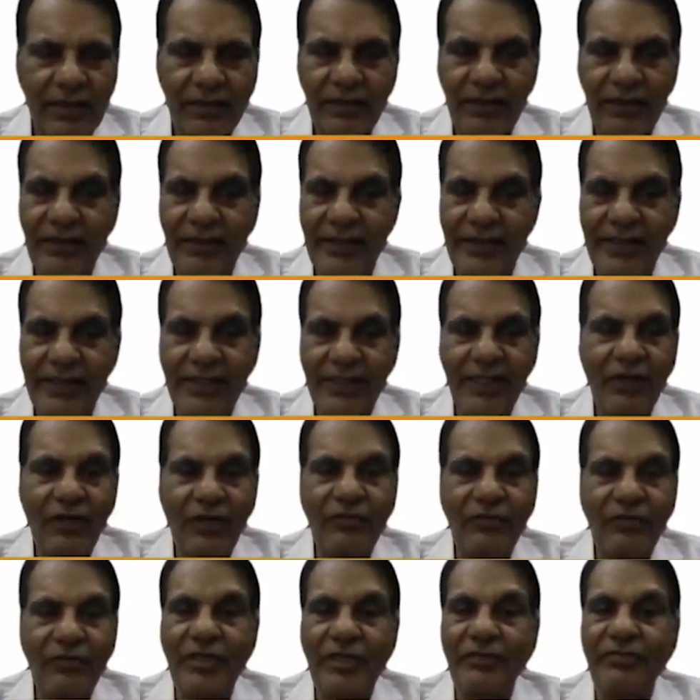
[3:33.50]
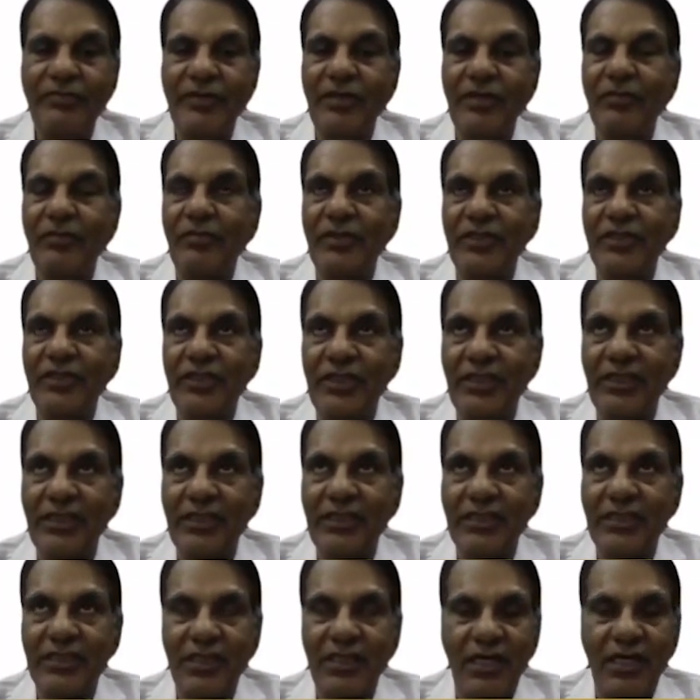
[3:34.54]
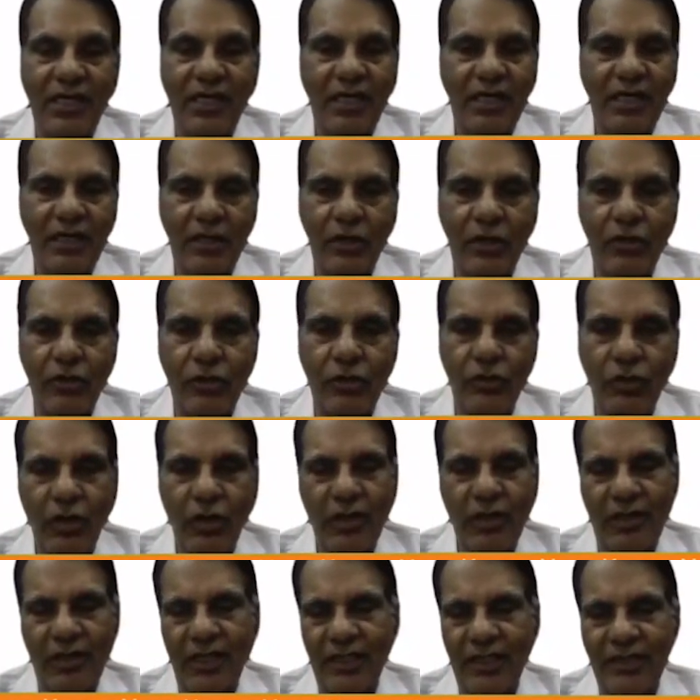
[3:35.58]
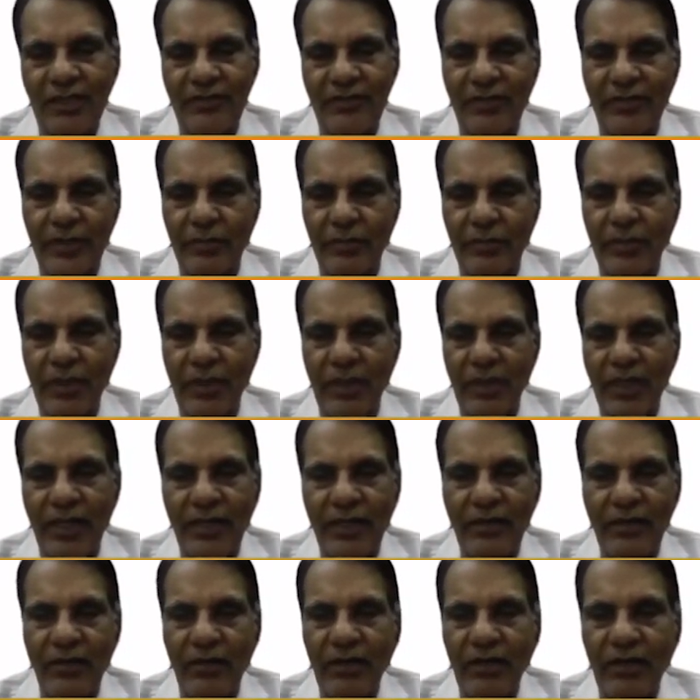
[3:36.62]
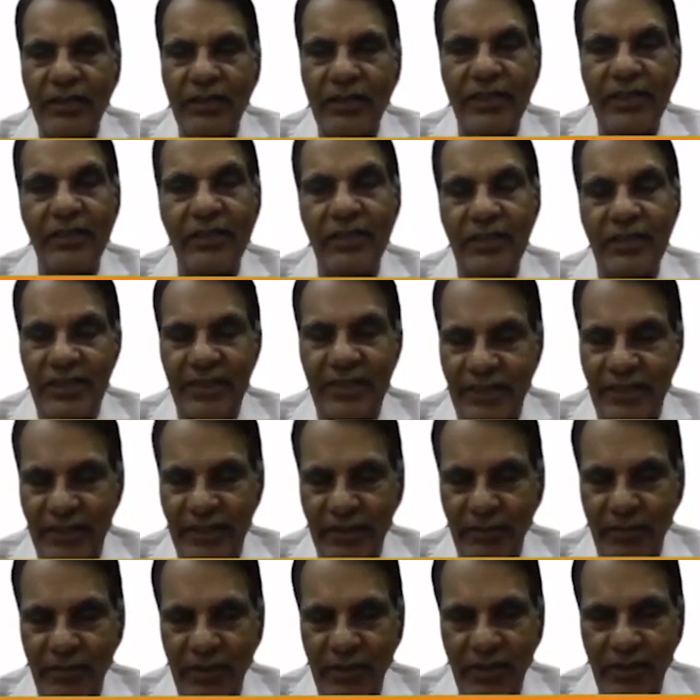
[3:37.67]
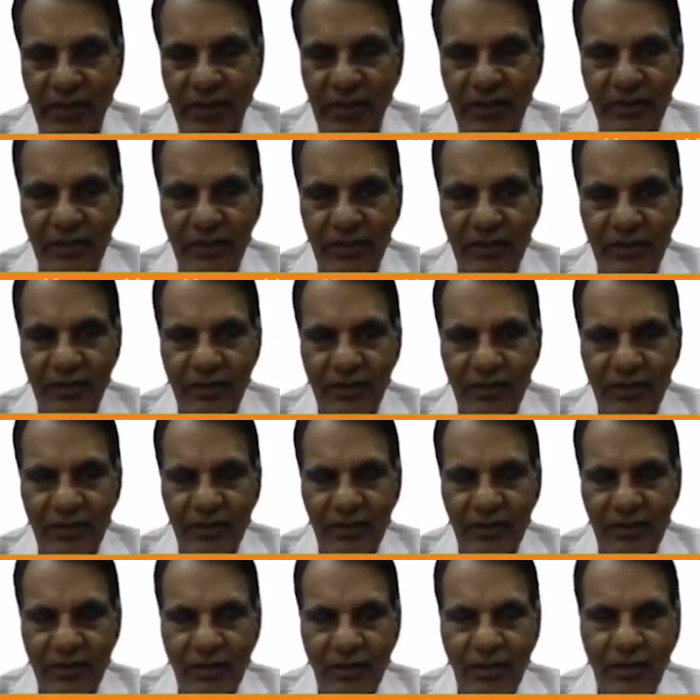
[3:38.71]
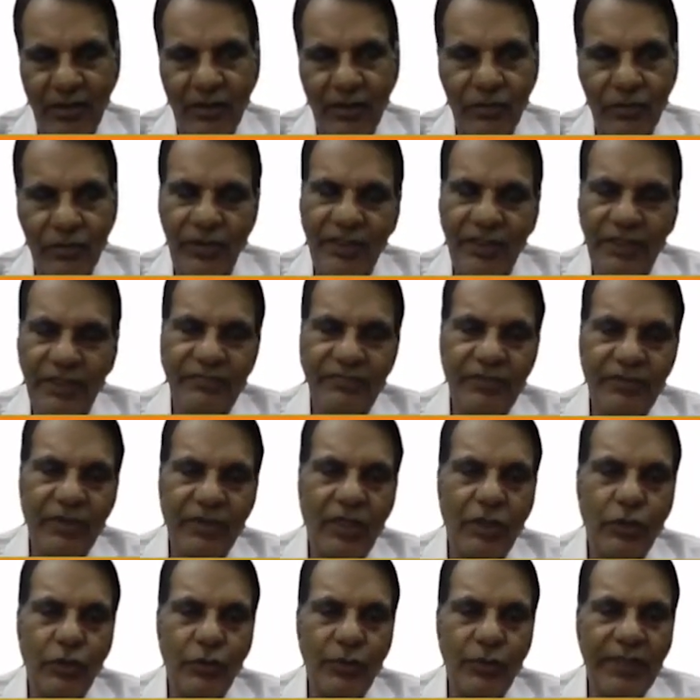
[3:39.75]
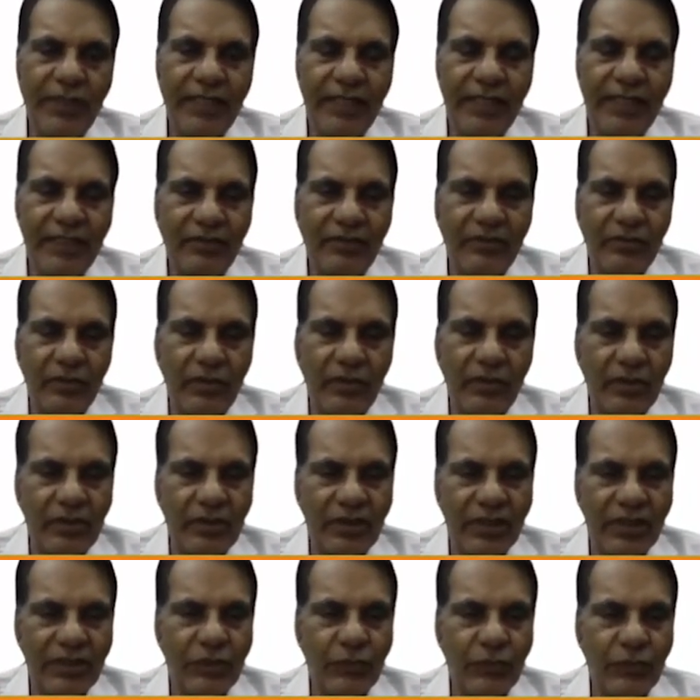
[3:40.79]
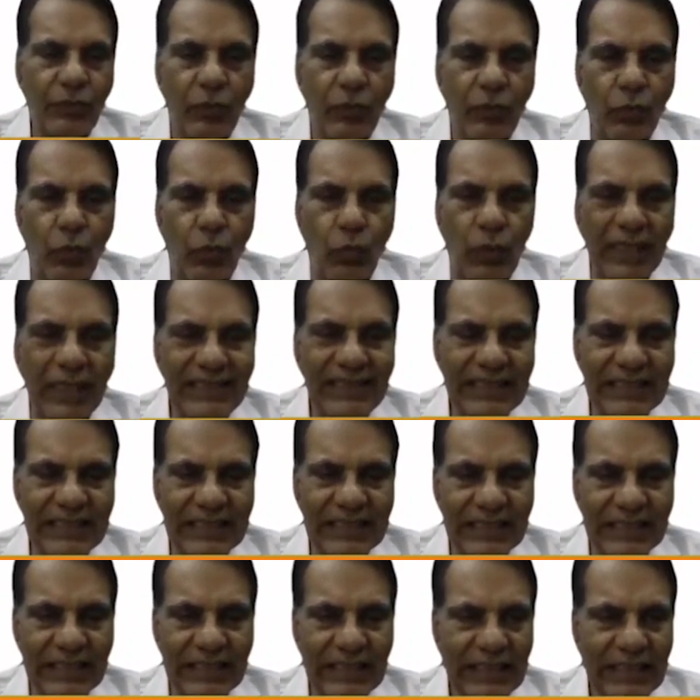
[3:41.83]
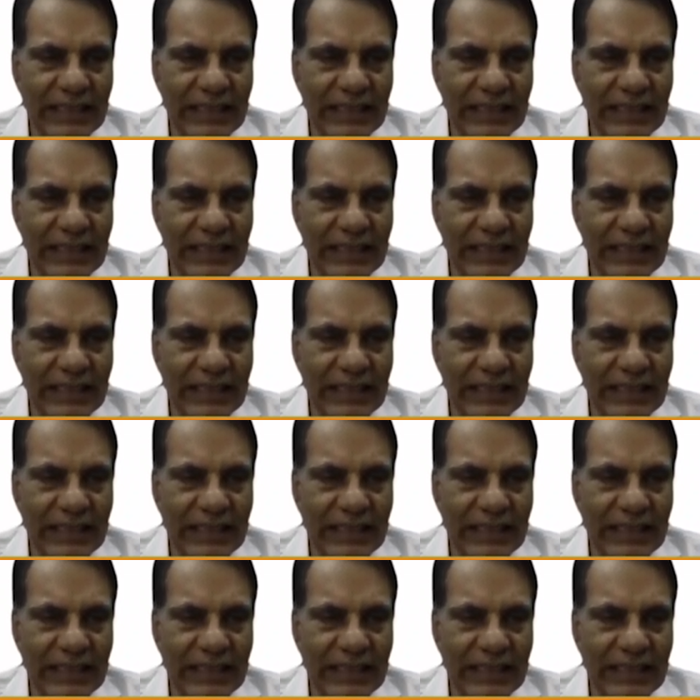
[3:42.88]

The data of different machines are not transferable and not interchangeable. So if you are doing it just for once,